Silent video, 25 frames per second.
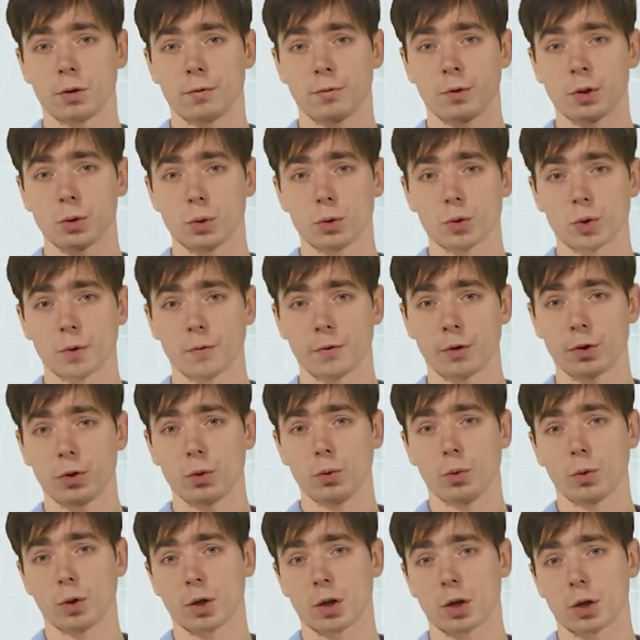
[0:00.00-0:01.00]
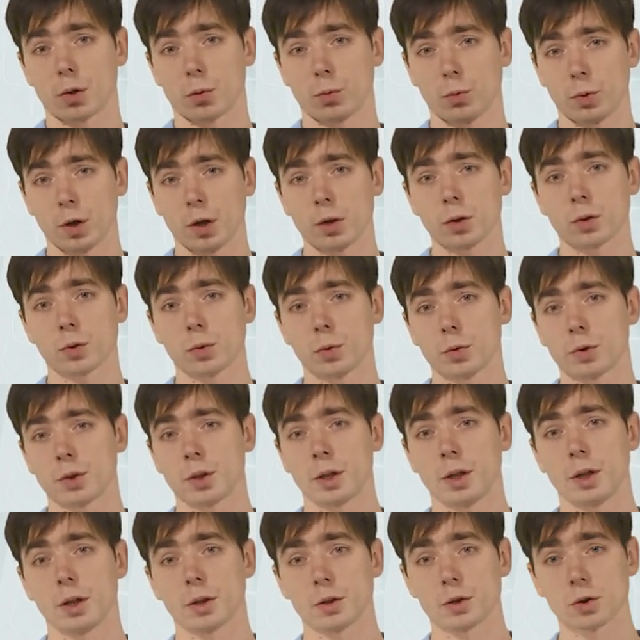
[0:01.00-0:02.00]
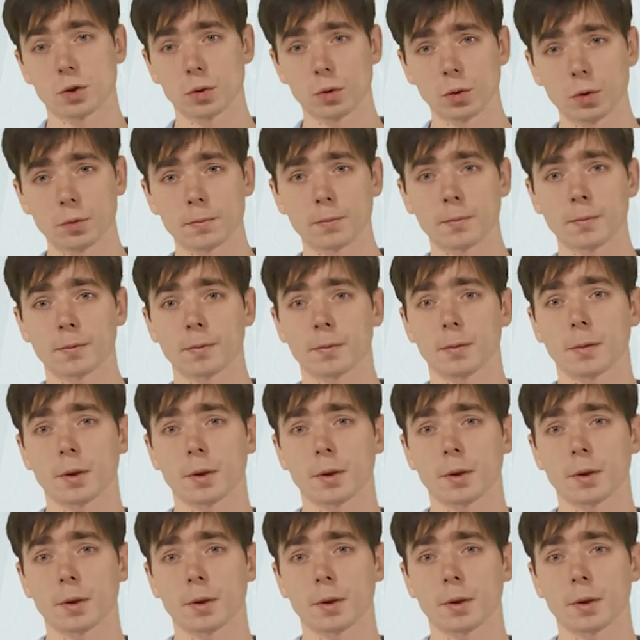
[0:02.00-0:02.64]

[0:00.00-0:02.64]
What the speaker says: values of q are 1, 2, 3, and so on.